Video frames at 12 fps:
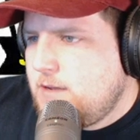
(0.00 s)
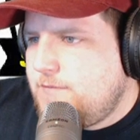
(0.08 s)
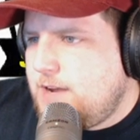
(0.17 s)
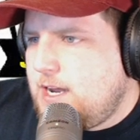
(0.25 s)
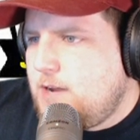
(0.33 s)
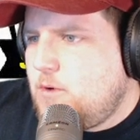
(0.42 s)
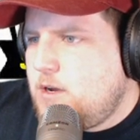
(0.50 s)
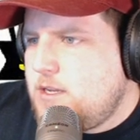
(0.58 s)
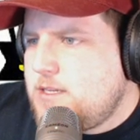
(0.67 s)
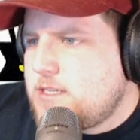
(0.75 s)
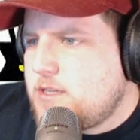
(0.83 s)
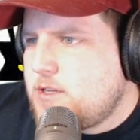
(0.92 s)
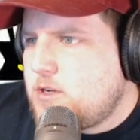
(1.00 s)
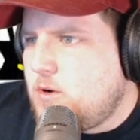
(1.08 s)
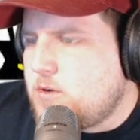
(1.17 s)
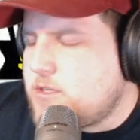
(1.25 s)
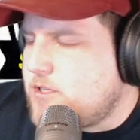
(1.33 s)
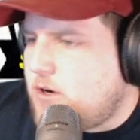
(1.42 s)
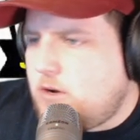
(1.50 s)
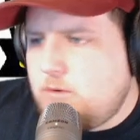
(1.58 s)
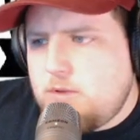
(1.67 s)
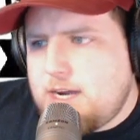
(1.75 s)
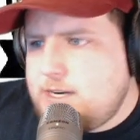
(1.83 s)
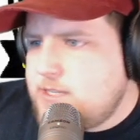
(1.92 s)
I was the Colts. Their
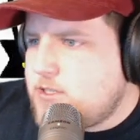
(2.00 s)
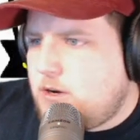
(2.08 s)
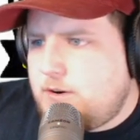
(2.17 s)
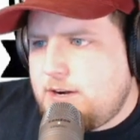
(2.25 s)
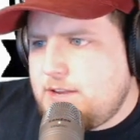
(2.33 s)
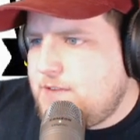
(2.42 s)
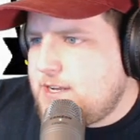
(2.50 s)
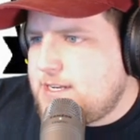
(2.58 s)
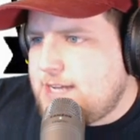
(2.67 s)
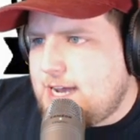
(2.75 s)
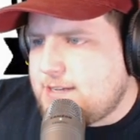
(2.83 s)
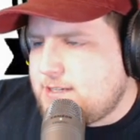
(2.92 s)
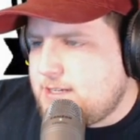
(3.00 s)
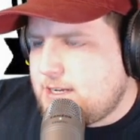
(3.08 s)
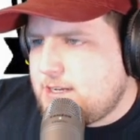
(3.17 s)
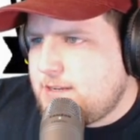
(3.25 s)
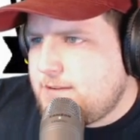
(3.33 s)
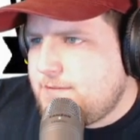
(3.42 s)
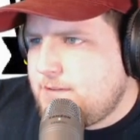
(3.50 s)
O-line is already fantastic.